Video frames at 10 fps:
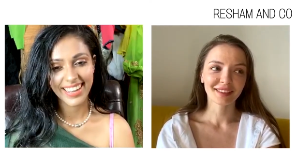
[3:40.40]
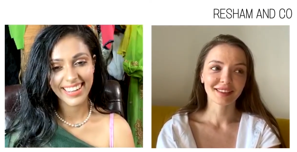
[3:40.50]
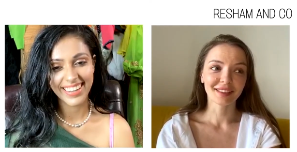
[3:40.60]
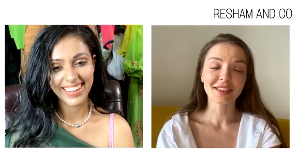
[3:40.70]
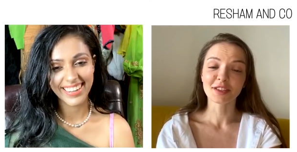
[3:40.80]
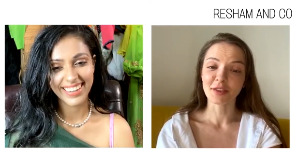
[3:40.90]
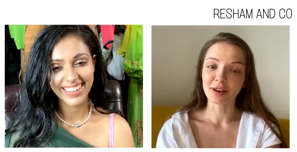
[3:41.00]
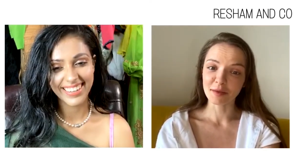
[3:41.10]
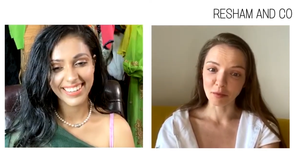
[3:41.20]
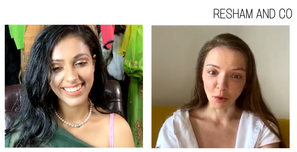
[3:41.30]
Speaker 1: this is
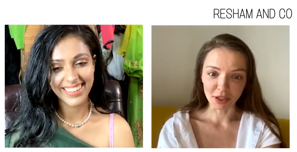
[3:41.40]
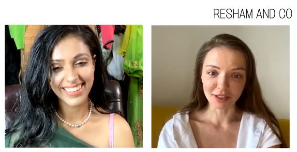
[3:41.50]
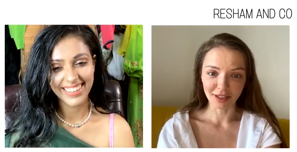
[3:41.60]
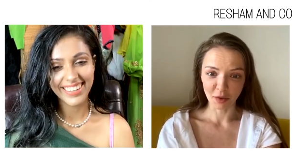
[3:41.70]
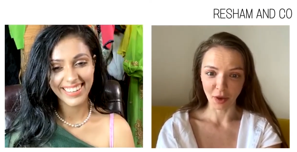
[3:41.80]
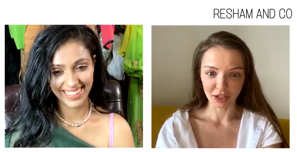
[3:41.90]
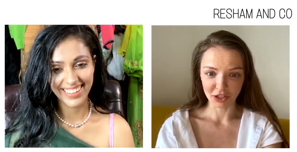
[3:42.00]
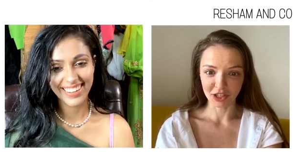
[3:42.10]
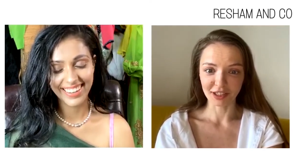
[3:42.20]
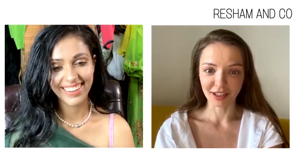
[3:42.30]
very important
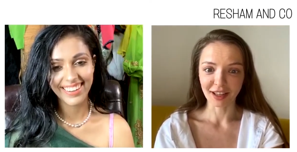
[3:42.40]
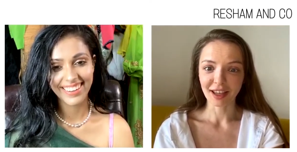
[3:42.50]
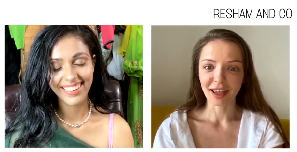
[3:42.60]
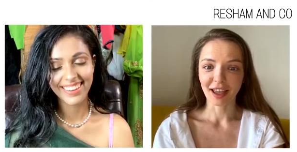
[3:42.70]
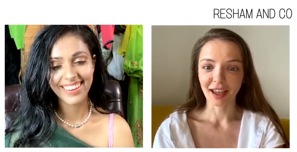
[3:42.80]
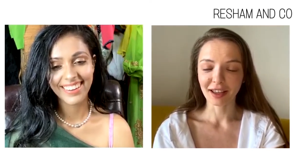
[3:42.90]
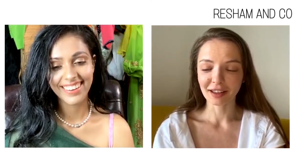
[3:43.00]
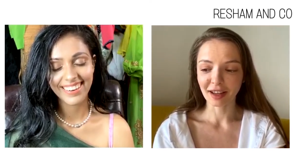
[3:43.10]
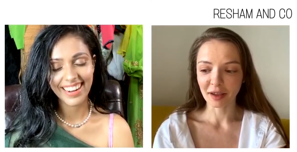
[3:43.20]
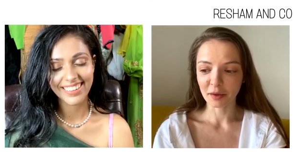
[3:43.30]
question
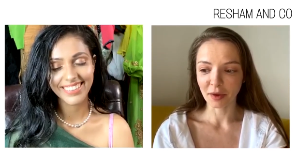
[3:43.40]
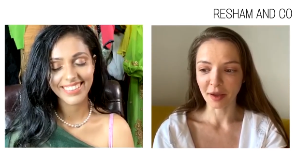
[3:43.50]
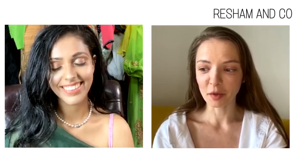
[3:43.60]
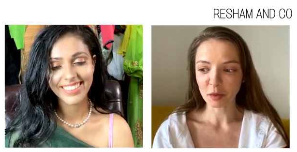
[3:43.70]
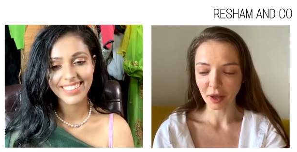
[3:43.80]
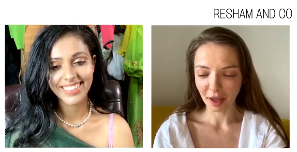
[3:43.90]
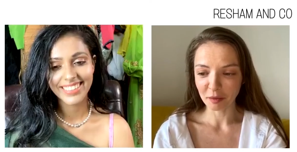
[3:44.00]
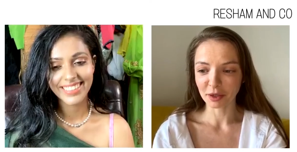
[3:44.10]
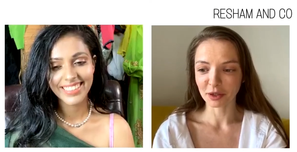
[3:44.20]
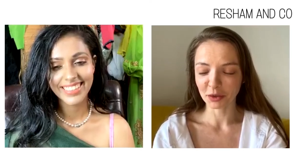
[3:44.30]
and I, I will be
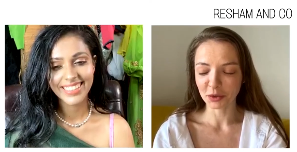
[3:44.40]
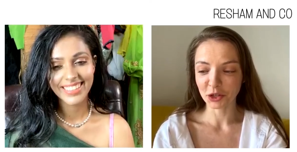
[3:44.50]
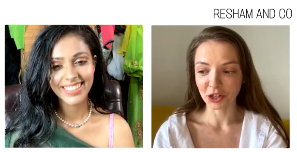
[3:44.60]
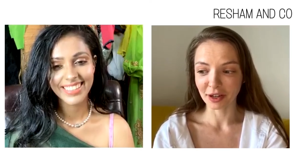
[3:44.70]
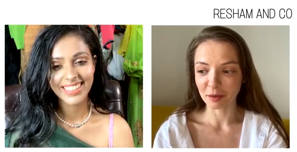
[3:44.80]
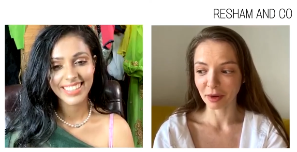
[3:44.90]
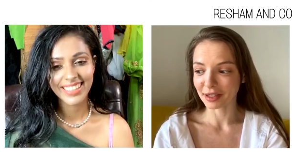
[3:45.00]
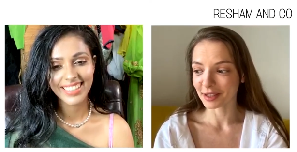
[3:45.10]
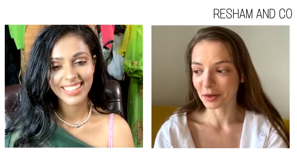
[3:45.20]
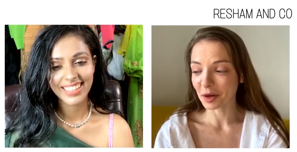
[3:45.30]
happy to share my
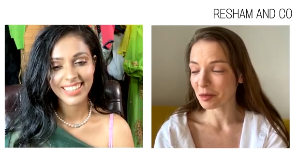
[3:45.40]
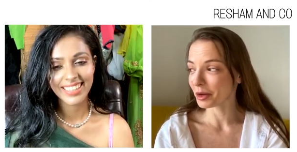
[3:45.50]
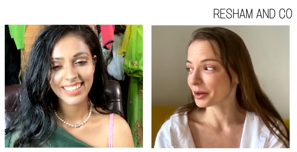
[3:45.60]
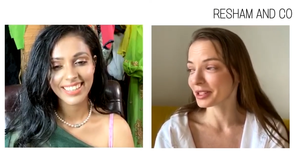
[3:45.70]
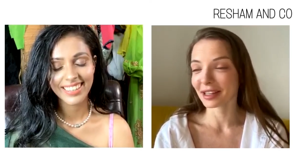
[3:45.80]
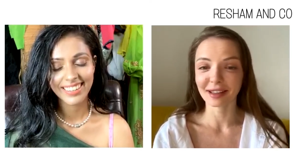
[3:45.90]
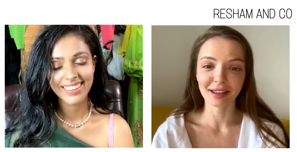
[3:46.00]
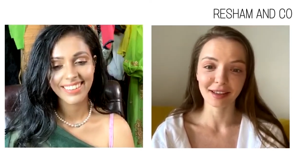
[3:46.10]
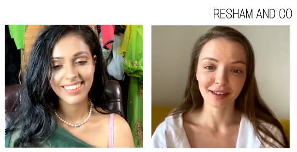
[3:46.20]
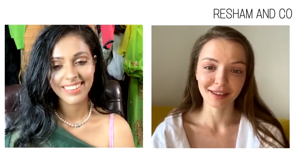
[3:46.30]
story because i
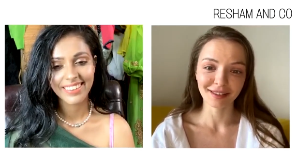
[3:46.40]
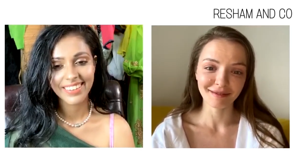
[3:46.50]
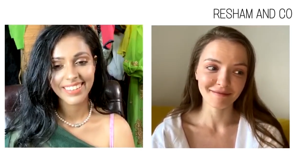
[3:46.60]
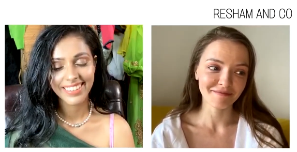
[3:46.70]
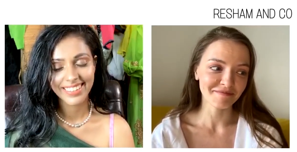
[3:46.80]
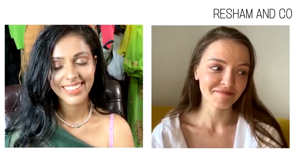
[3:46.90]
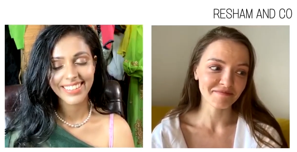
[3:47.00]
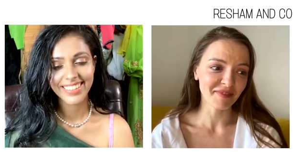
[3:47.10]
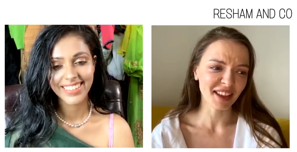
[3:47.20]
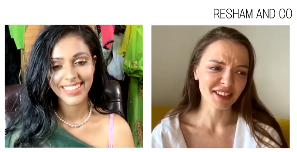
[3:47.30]

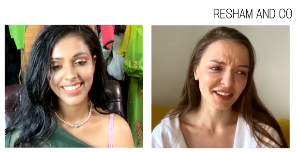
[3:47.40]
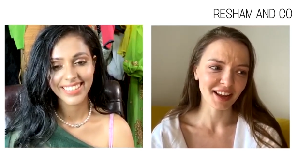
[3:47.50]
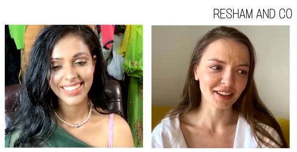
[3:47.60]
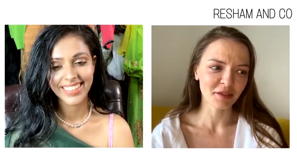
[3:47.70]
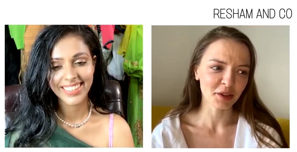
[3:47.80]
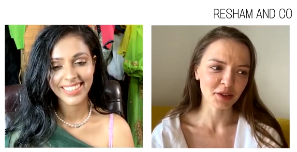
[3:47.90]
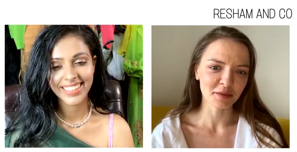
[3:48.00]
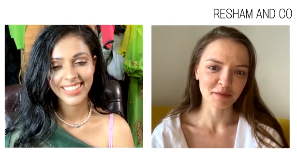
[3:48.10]
actually i never